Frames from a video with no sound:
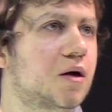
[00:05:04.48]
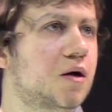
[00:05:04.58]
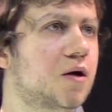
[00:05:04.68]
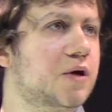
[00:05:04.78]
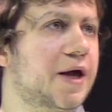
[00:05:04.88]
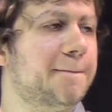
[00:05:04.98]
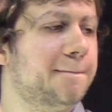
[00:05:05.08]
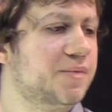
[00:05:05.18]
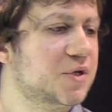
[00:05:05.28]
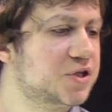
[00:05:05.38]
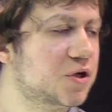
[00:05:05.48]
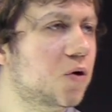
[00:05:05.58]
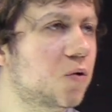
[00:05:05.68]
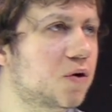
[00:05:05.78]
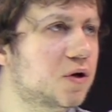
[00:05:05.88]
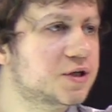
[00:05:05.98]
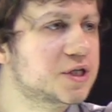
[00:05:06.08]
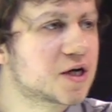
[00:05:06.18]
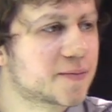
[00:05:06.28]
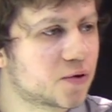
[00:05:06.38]
Okay, so
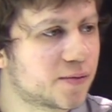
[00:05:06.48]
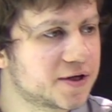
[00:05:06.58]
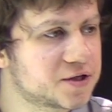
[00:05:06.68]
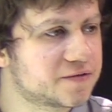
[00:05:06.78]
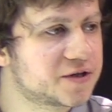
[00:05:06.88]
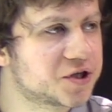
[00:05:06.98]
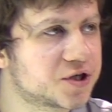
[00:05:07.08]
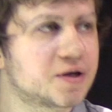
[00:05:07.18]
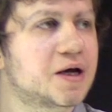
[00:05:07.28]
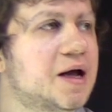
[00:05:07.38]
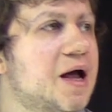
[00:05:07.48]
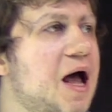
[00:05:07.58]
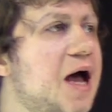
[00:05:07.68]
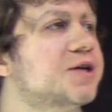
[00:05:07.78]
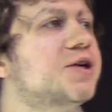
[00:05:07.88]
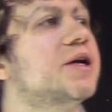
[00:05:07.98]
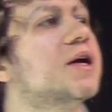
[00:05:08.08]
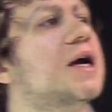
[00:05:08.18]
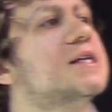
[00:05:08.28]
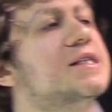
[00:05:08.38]
these are properties of addition.
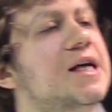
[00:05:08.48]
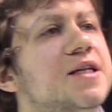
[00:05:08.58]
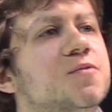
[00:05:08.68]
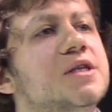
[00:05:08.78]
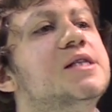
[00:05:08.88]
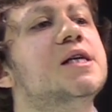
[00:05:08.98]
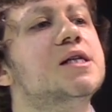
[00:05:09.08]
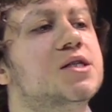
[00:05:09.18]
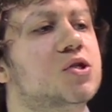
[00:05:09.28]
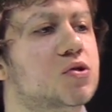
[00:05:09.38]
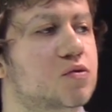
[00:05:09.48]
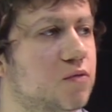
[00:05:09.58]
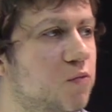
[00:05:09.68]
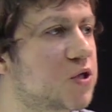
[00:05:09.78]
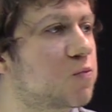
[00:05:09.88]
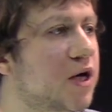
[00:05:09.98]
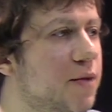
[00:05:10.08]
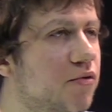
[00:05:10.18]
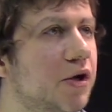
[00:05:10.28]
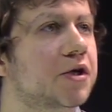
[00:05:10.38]
Actually, a set with one
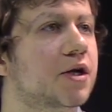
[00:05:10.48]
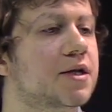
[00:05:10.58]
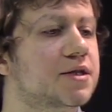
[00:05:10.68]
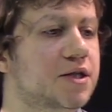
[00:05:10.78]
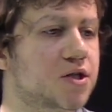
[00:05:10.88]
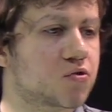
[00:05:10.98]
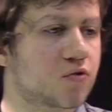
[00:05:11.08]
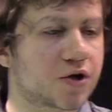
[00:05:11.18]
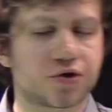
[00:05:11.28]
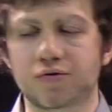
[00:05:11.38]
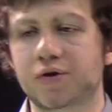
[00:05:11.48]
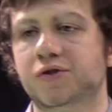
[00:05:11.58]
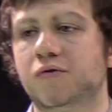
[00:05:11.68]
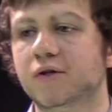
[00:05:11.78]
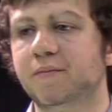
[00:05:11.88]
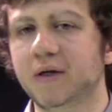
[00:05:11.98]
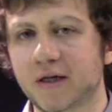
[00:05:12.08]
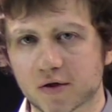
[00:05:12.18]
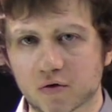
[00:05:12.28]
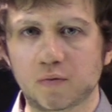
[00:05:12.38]
operation in this structure is called a
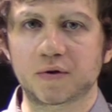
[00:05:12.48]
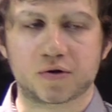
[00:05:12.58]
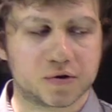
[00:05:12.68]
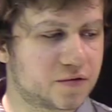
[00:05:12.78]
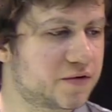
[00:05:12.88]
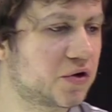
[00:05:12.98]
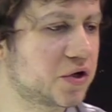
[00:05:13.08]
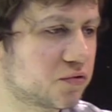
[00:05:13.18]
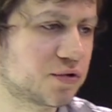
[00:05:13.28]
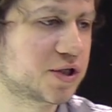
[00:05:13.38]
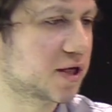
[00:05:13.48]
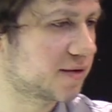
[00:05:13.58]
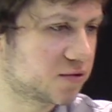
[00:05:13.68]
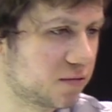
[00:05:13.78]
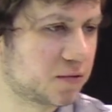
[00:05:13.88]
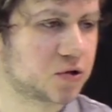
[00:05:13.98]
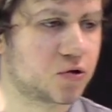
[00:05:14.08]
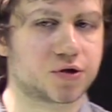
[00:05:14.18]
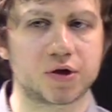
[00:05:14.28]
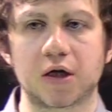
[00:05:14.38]
abelian group. It's also very interesting, but we will
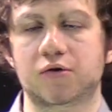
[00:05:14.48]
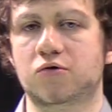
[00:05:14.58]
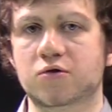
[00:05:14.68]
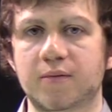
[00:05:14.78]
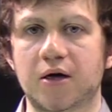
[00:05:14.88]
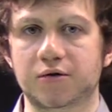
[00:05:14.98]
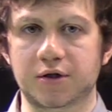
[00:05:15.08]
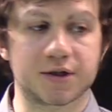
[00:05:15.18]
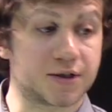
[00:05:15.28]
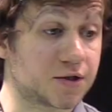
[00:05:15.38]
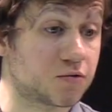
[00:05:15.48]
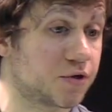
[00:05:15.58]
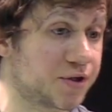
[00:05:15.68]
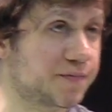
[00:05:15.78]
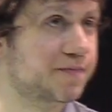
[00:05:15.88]
not talk about it in this course.